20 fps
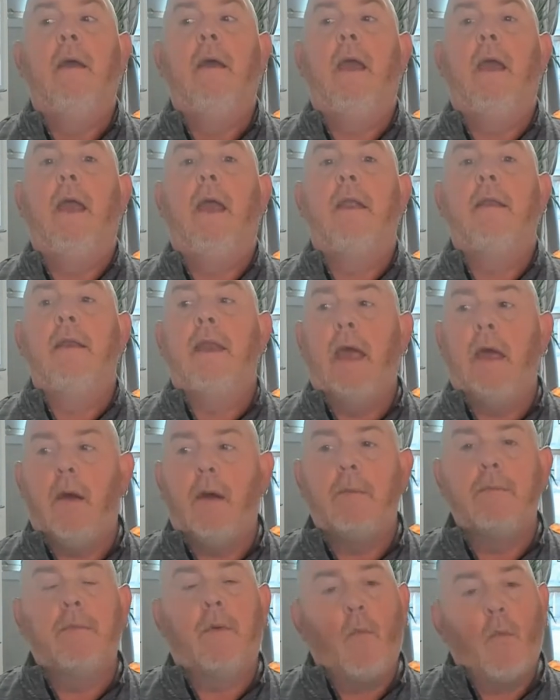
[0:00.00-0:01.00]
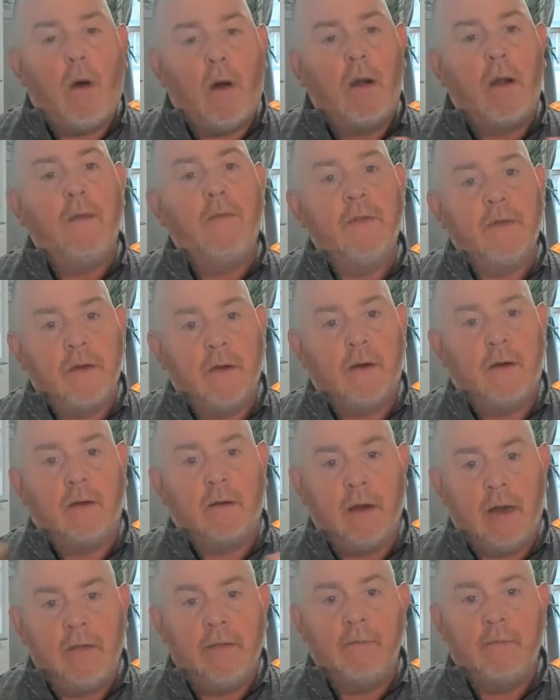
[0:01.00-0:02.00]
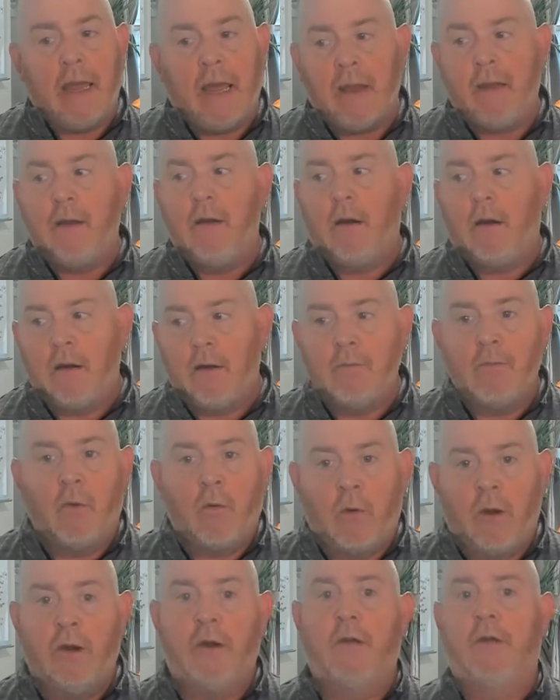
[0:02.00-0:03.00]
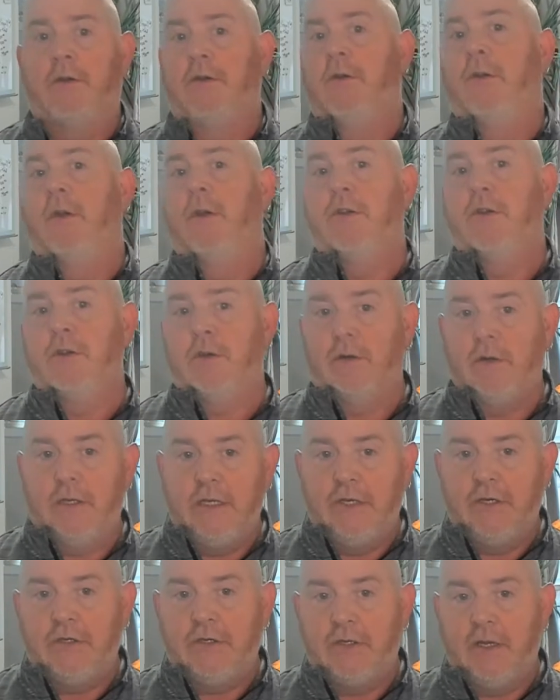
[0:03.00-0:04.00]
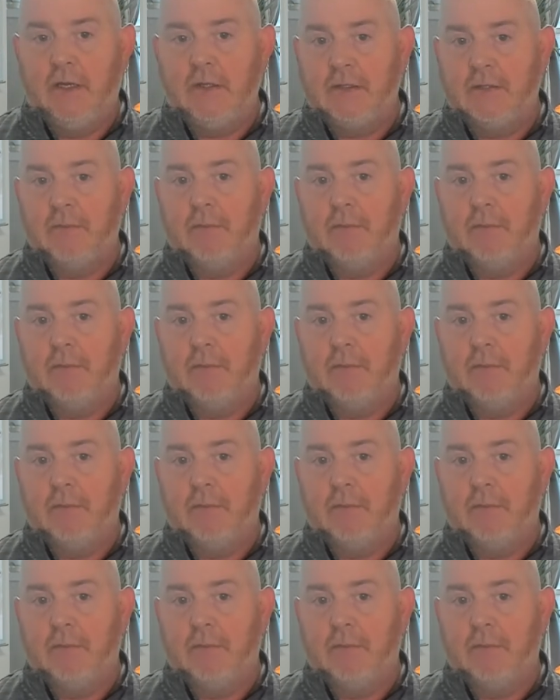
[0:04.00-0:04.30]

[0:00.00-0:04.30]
And now I'm walking the dog around the backyard more in a traditional leash sense.